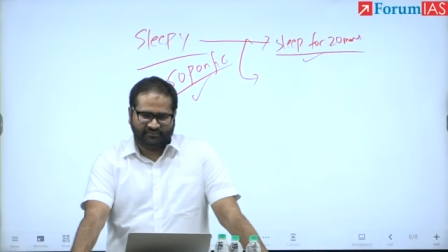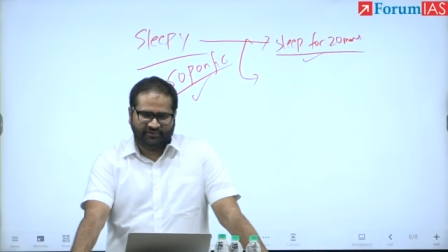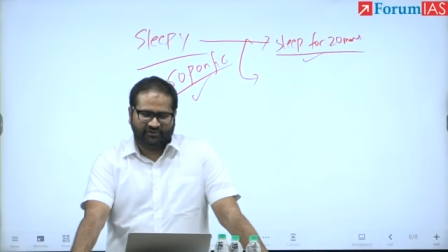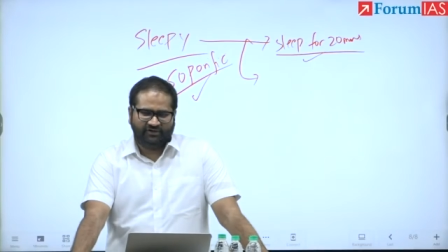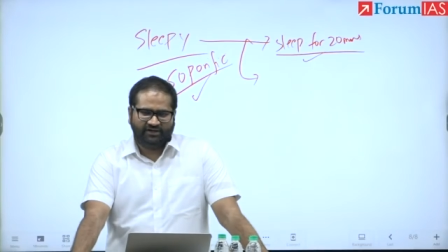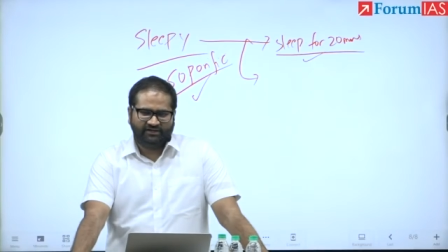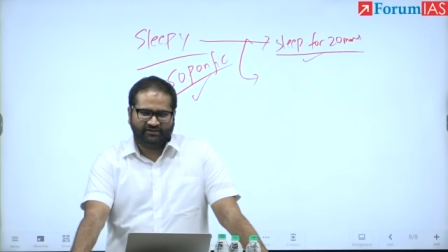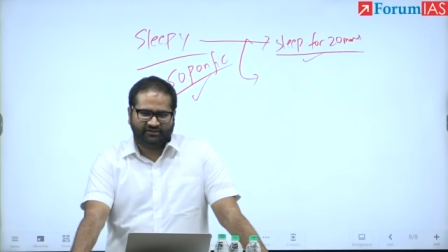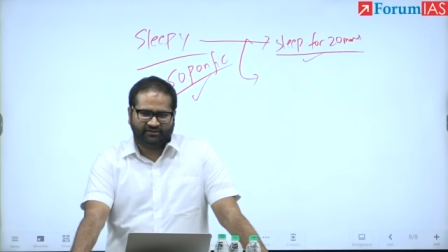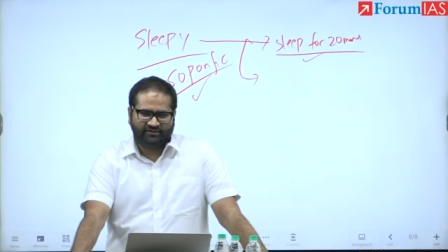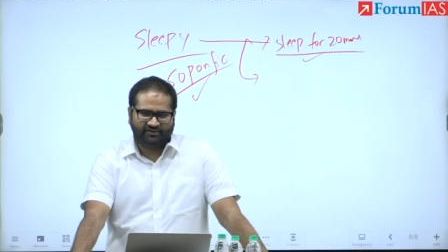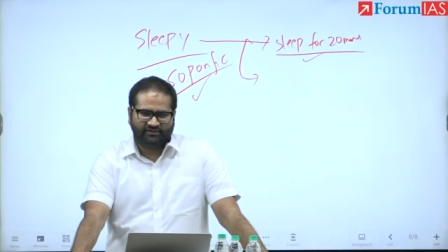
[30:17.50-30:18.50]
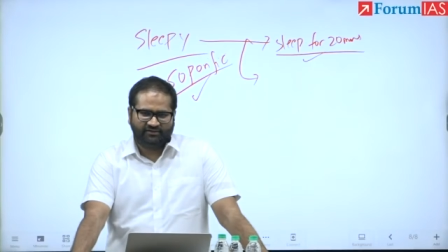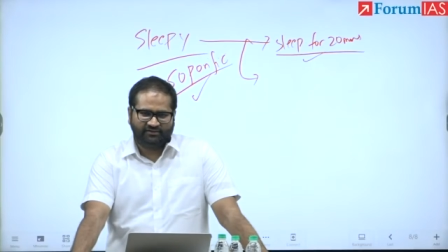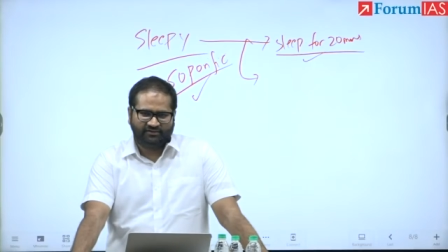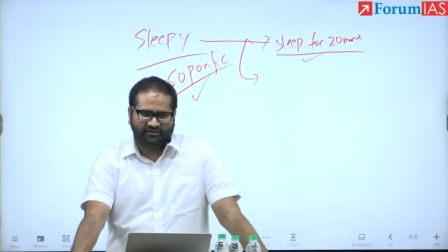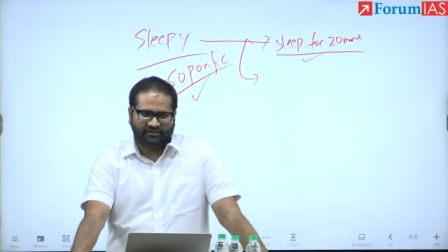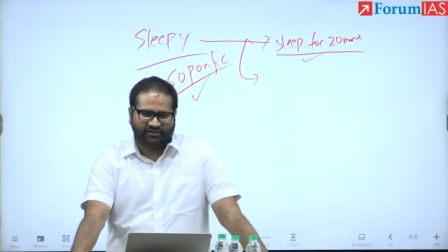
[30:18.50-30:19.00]
All right?
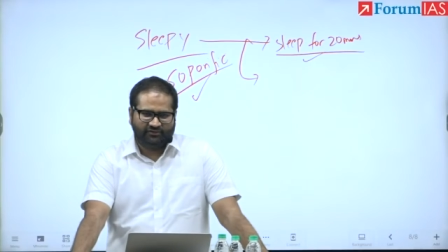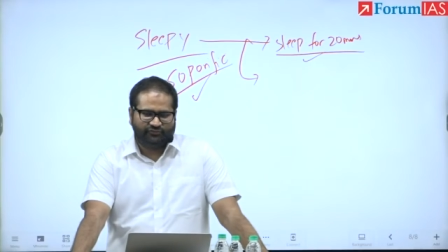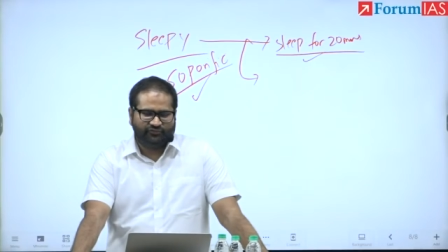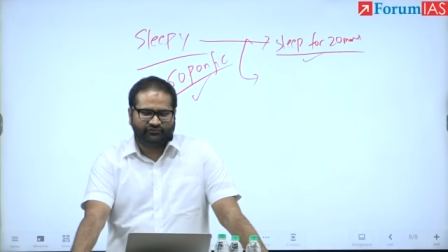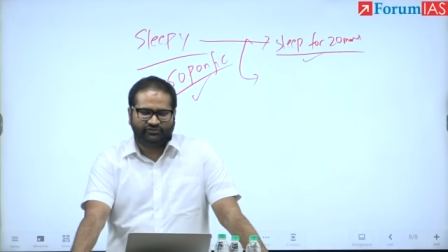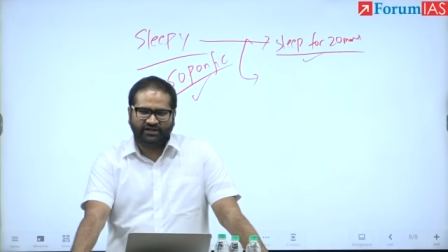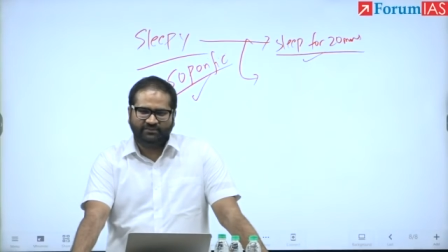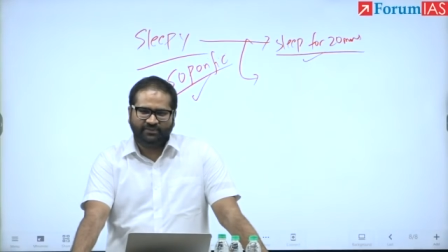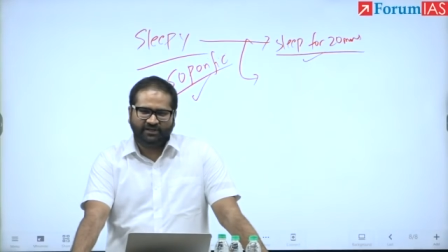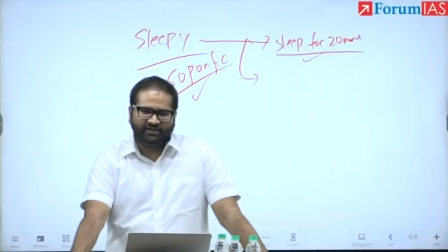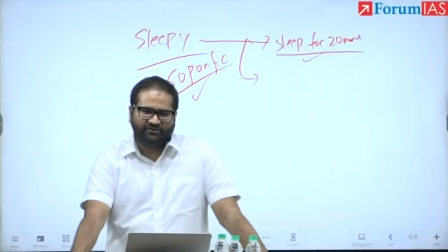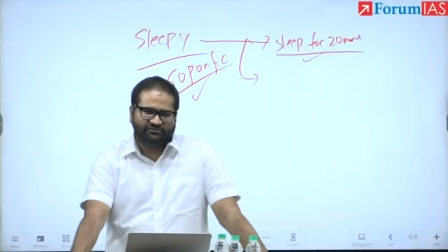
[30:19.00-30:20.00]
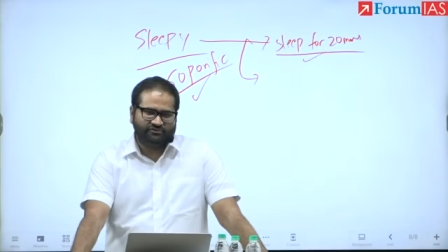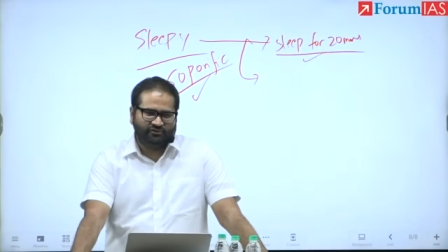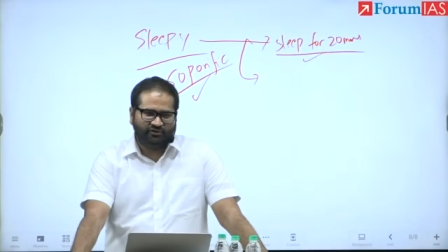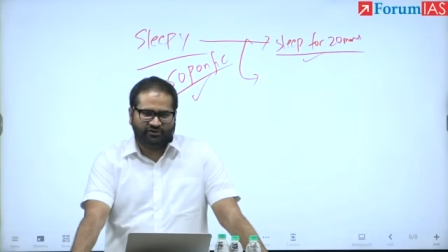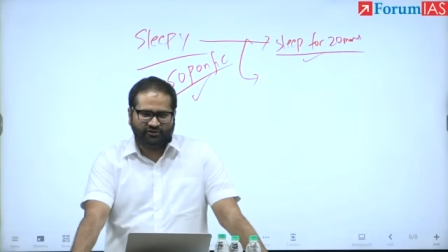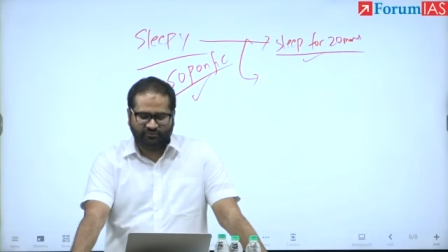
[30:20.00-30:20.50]
So, sleeping is
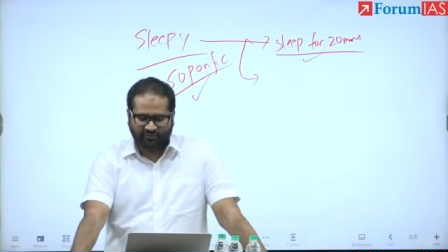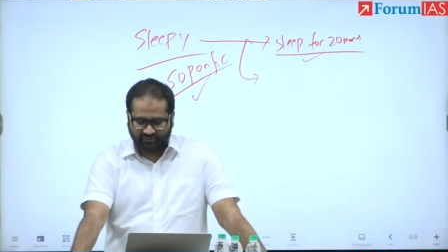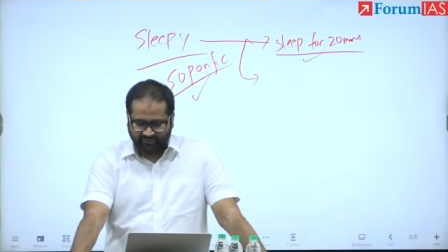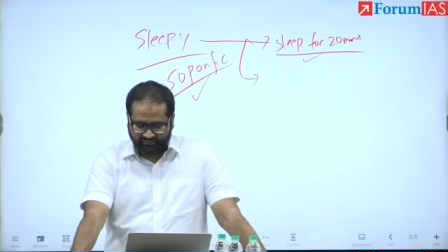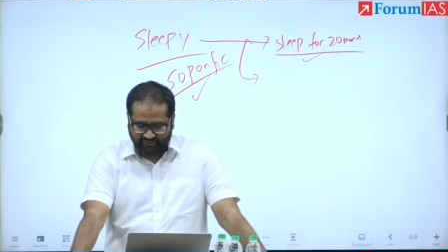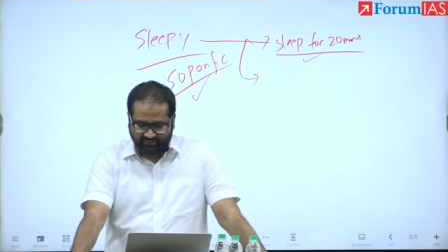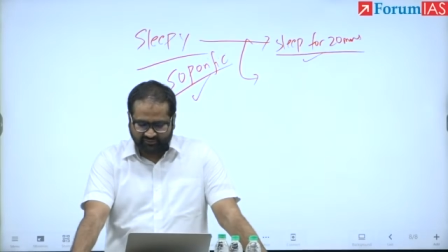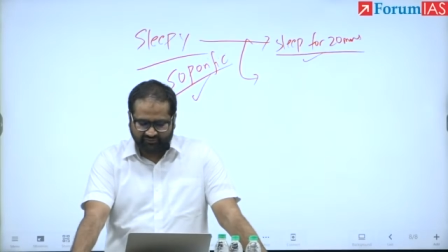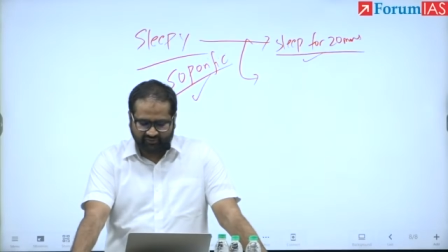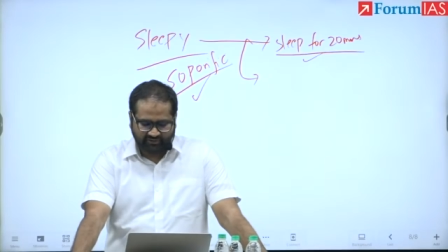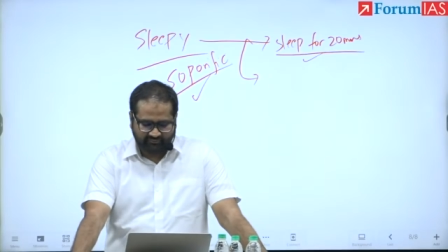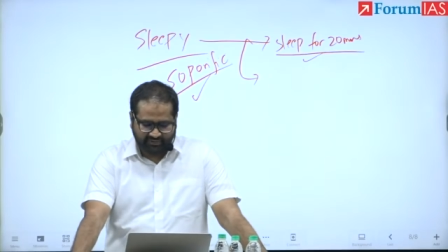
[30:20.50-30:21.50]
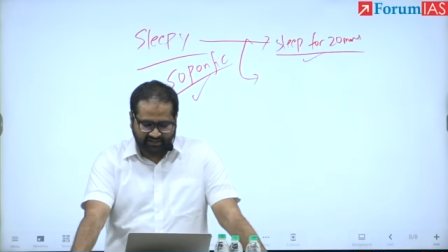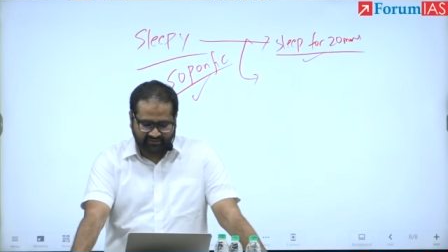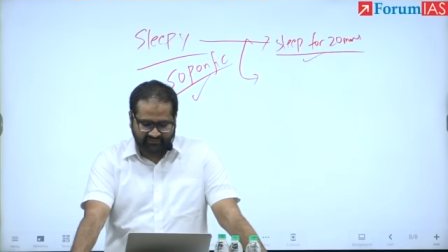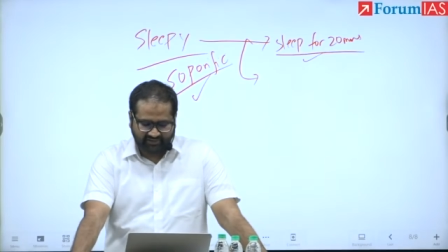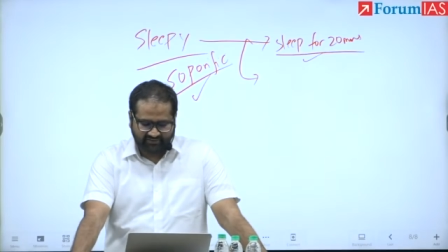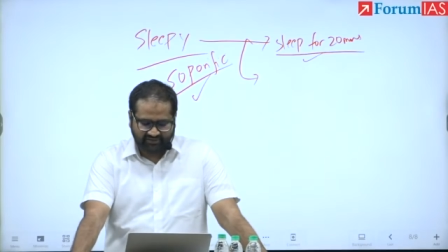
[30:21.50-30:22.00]
not your problem. Some of you have mailed
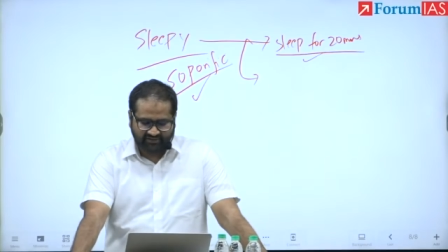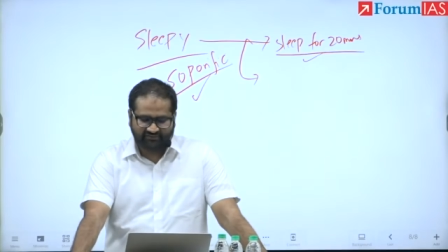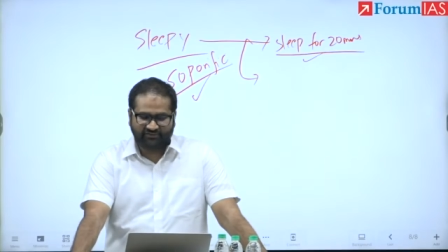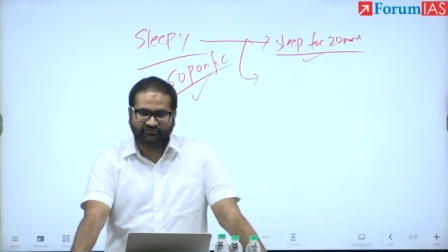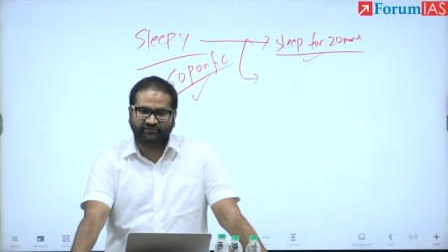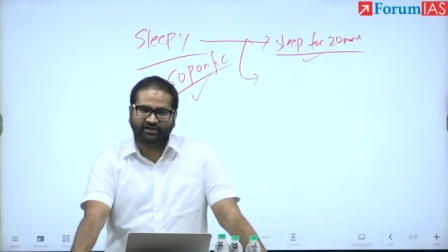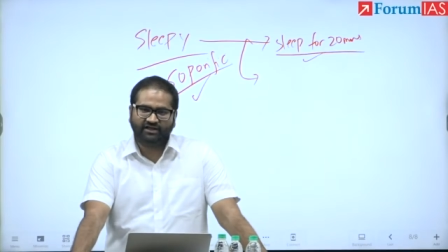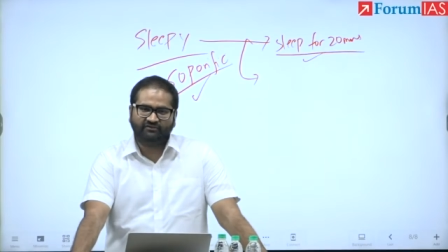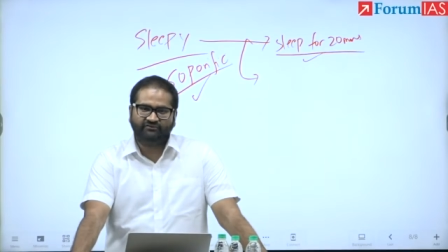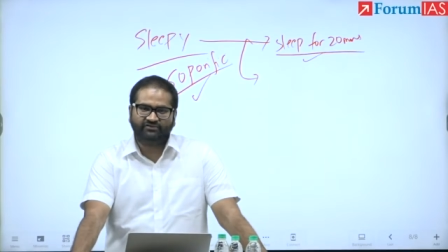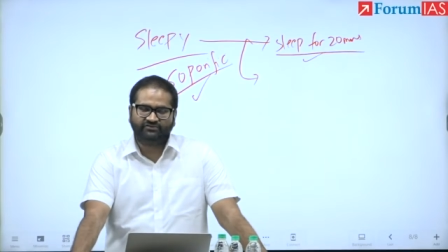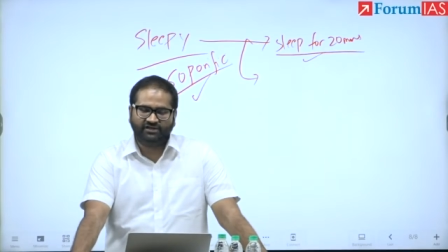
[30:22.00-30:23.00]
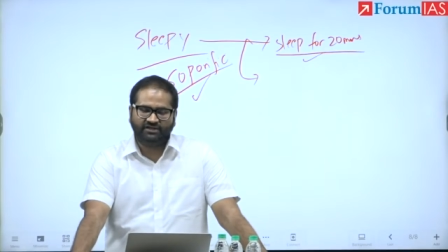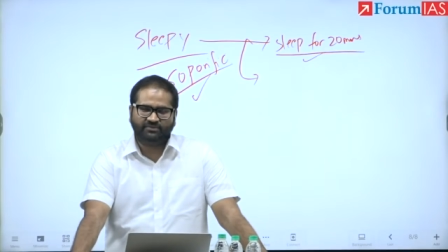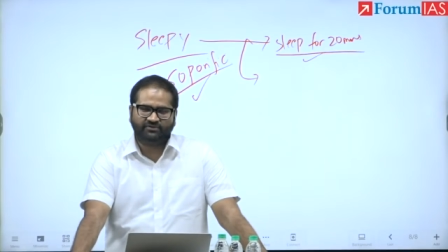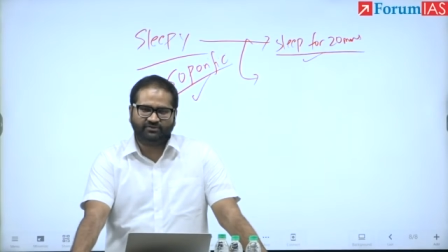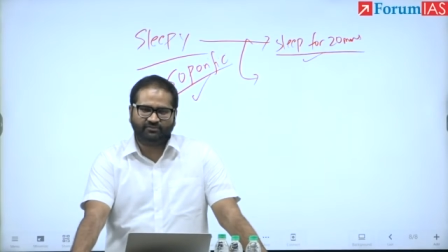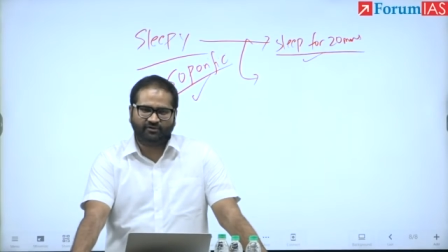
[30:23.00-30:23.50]
saying that, Sir, we are having sleep
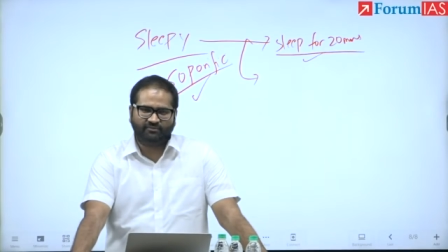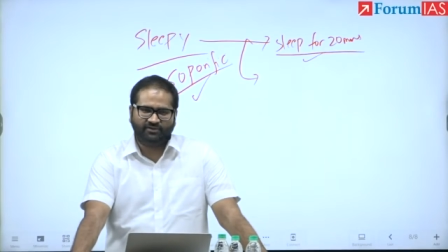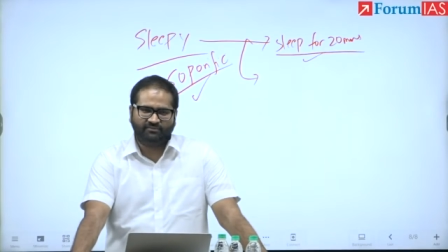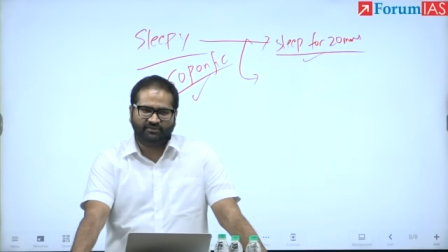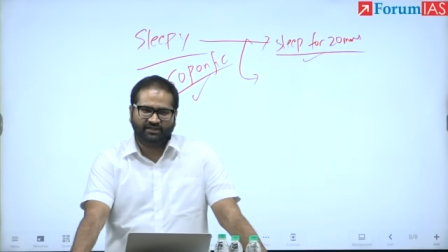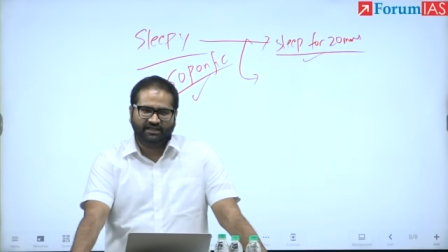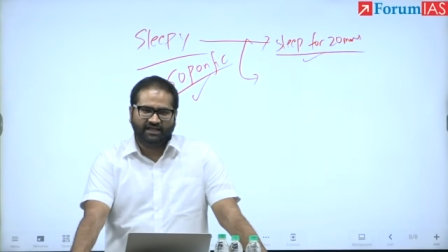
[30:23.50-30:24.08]
as a problem.